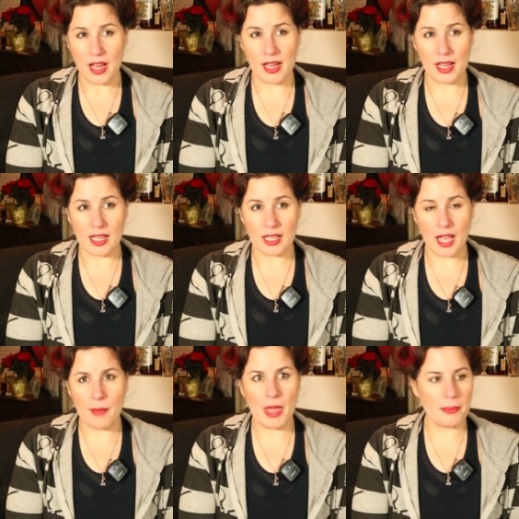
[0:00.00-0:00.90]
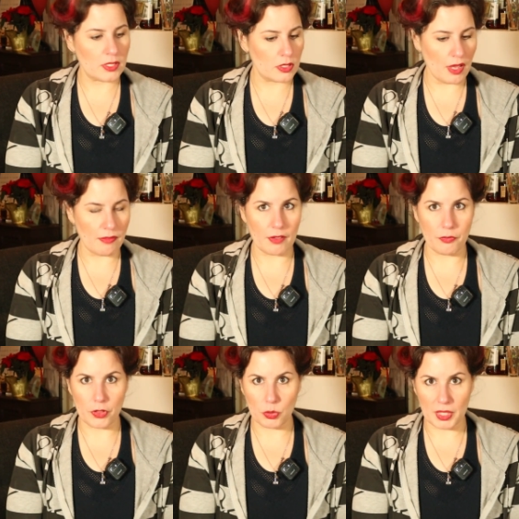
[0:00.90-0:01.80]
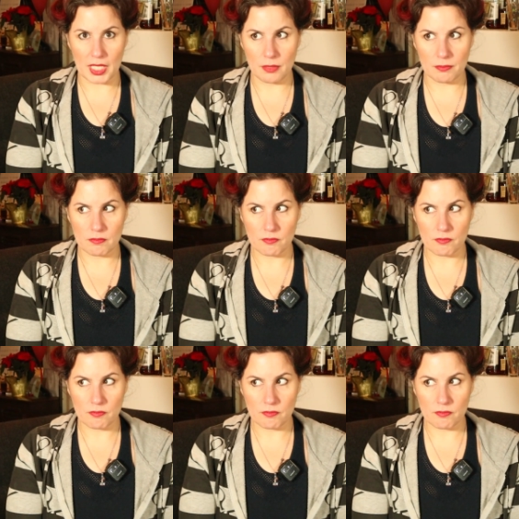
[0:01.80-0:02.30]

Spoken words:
How many episodes do we have left? What, three?